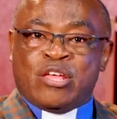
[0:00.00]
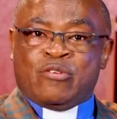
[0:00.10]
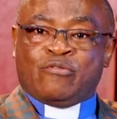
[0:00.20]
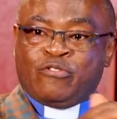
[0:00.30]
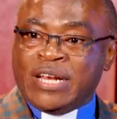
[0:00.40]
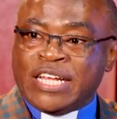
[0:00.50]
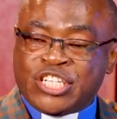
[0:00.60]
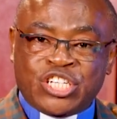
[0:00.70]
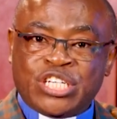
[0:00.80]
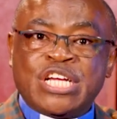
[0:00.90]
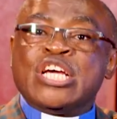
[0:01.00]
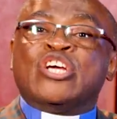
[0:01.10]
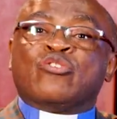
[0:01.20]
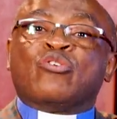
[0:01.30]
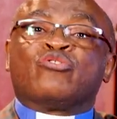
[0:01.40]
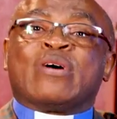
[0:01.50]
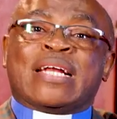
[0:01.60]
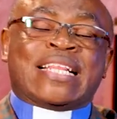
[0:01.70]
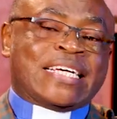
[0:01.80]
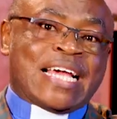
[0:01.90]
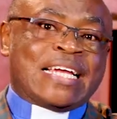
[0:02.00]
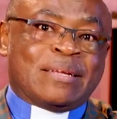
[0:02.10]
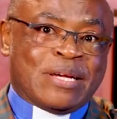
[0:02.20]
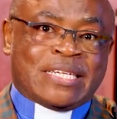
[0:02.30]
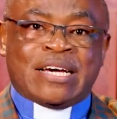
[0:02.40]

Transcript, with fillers: You finish, you go to another assignment.